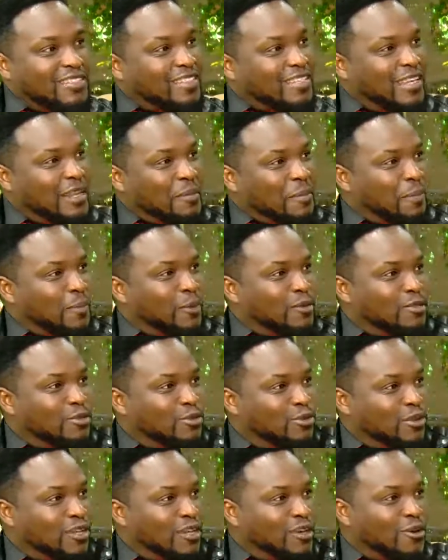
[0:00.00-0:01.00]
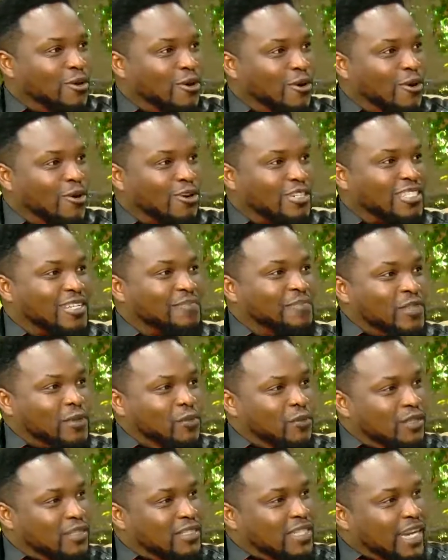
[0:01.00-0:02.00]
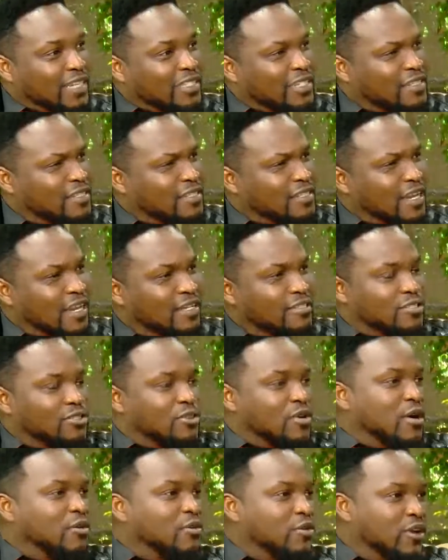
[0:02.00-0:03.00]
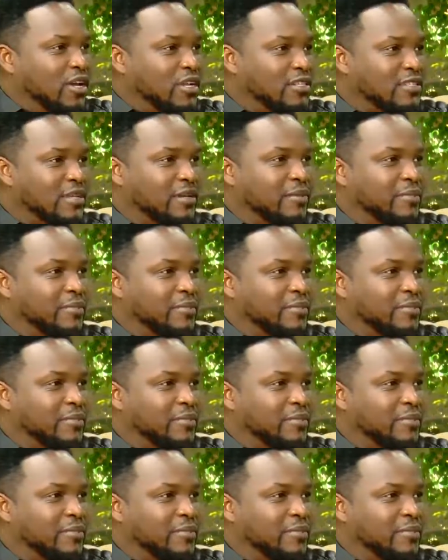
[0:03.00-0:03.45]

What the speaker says: clipboards looking hot with tucked-in skirts. You know how lawyers can be.